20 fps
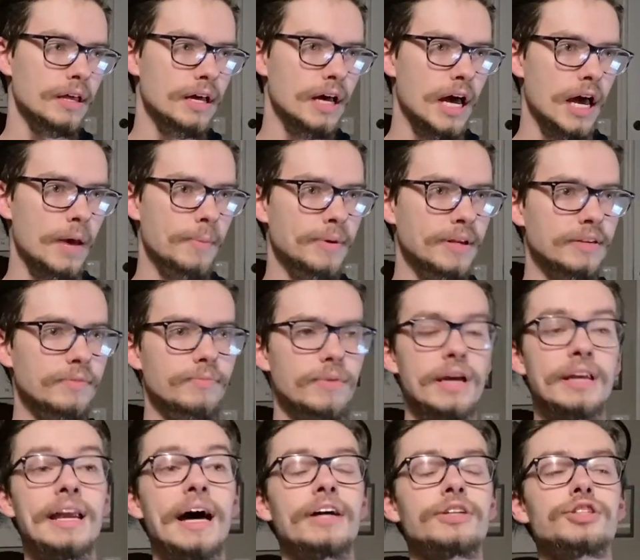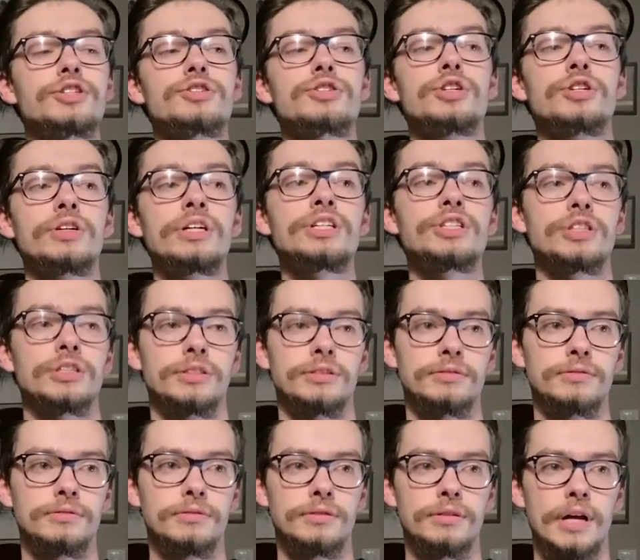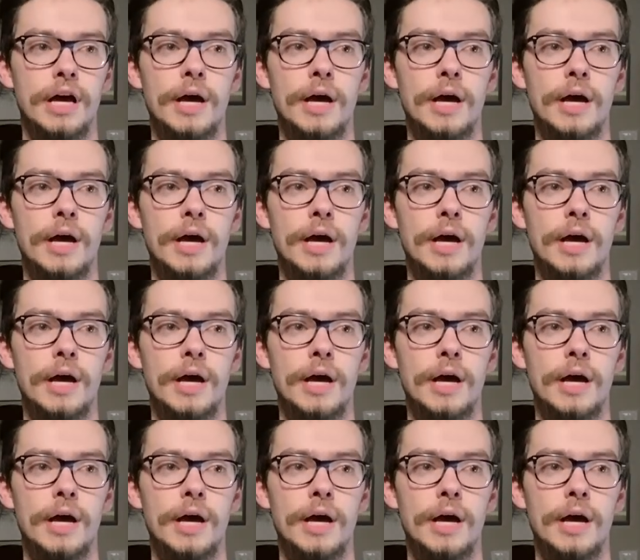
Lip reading: I mean, and not just creature. I